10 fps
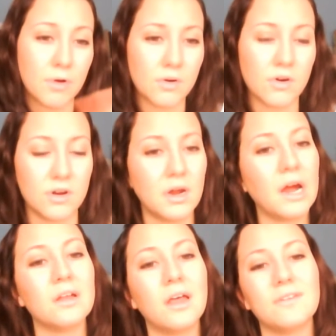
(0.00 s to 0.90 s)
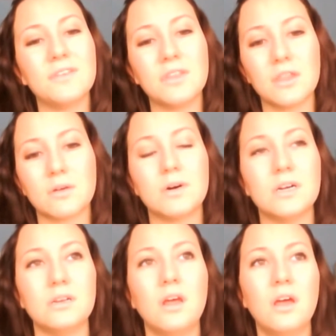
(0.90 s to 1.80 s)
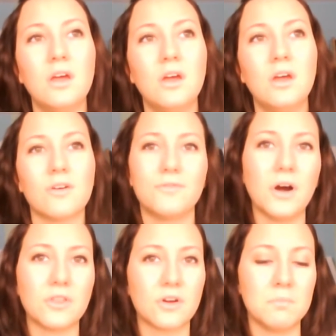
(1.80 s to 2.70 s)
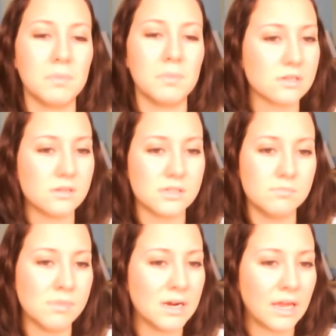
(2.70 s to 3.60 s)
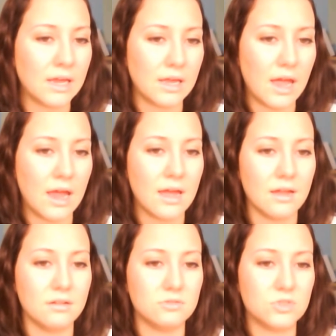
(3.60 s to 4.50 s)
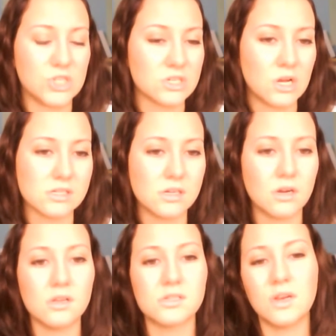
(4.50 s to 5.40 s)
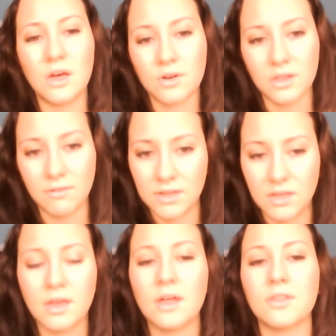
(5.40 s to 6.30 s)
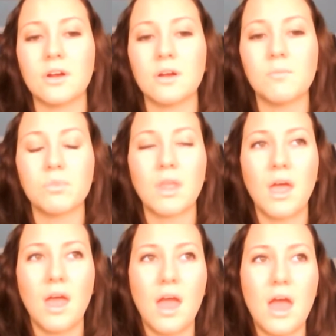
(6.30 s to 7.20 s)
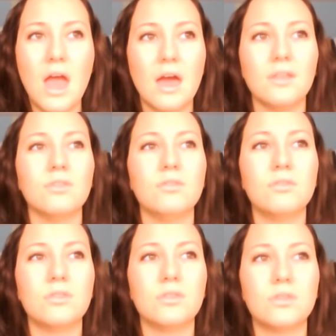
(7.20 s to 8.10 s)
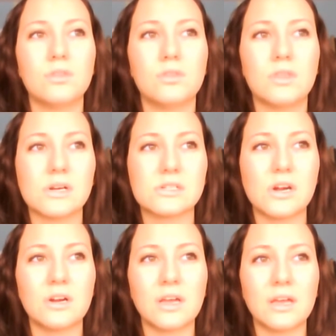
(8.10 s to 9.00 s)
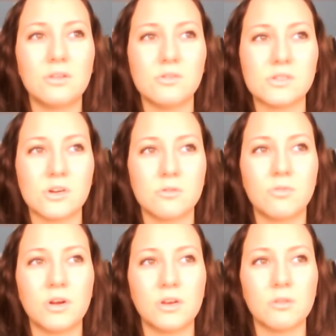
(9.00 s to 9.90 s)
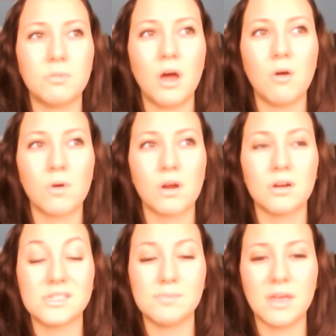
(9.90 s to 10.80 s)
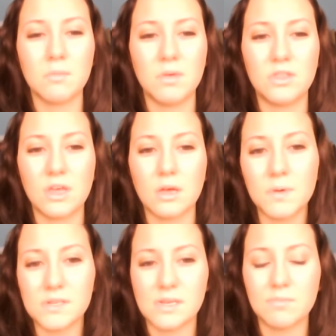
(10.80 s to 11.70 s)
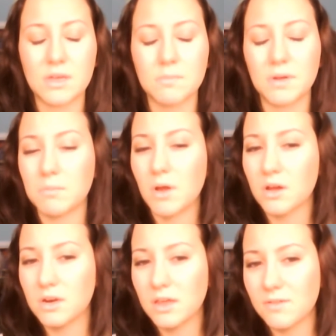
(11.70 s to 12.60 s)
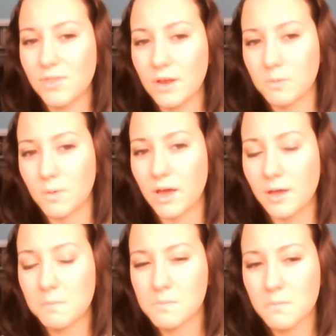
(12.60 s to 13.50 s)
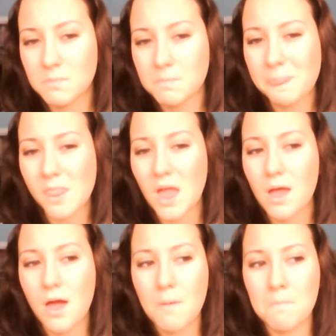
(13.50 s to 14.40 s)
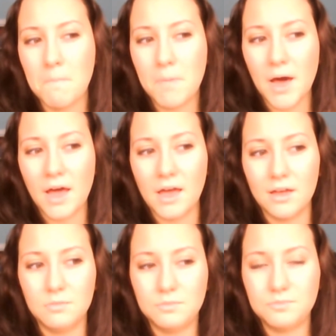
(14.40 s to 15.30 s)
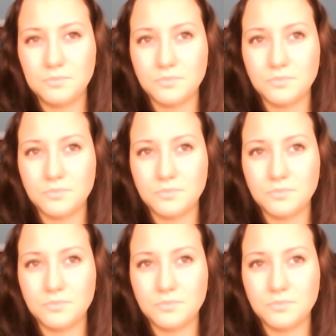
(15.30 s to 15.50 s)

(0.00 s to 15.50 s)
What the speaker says: broke her entire life, and the other one, her father embezzled money, and she's lost it all. So now they're living together. And they're starting to get to a certain point in the plot where it's making me think about something, but I'm not going to give that away. But